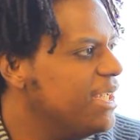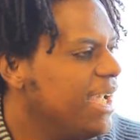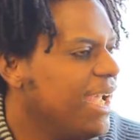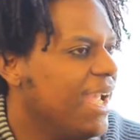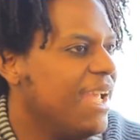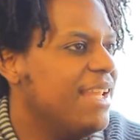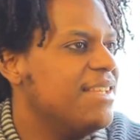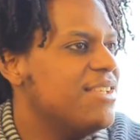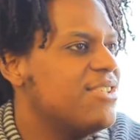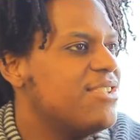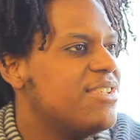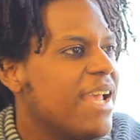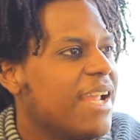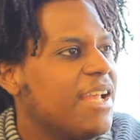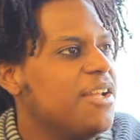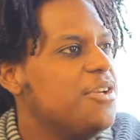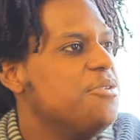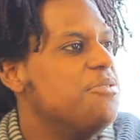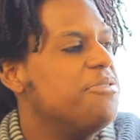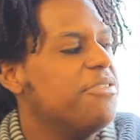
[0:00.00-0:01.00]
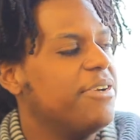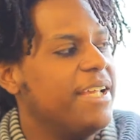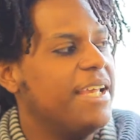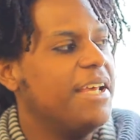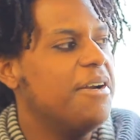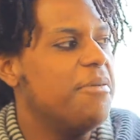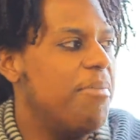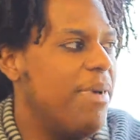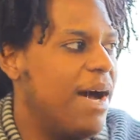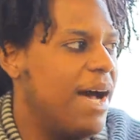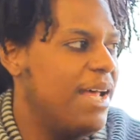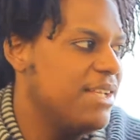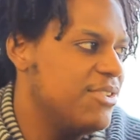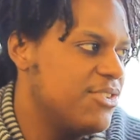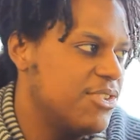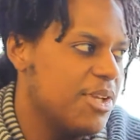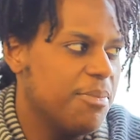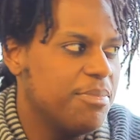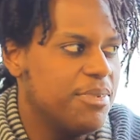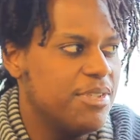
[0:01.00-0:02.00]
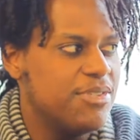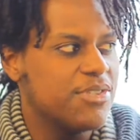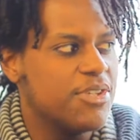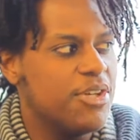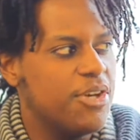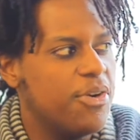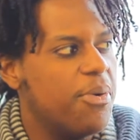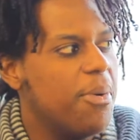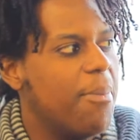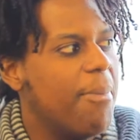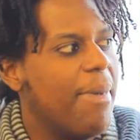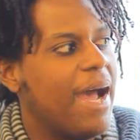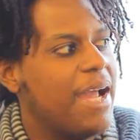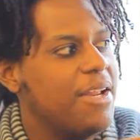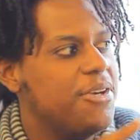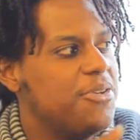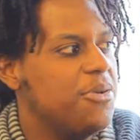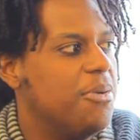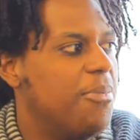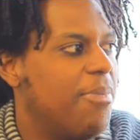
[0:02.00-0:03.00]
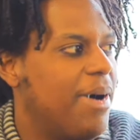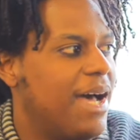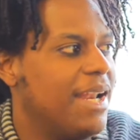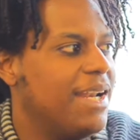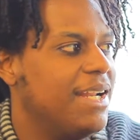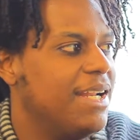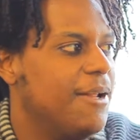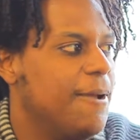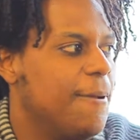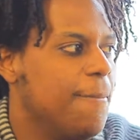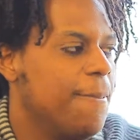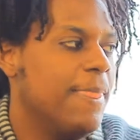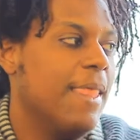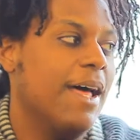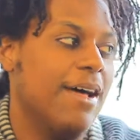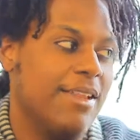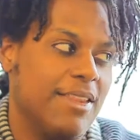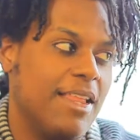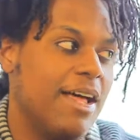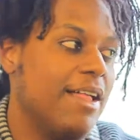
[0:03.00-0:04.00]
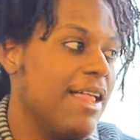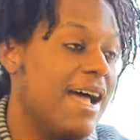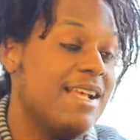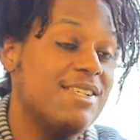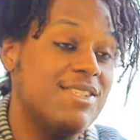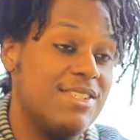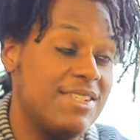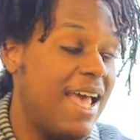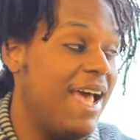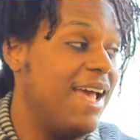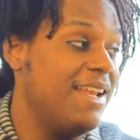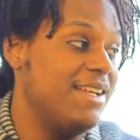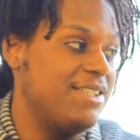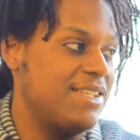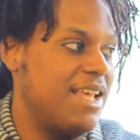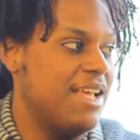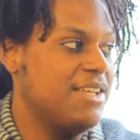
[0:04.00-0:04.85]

Mm-hmm. And the second you forget about it, something's going to remind you about it. No, no, no. That's sadness.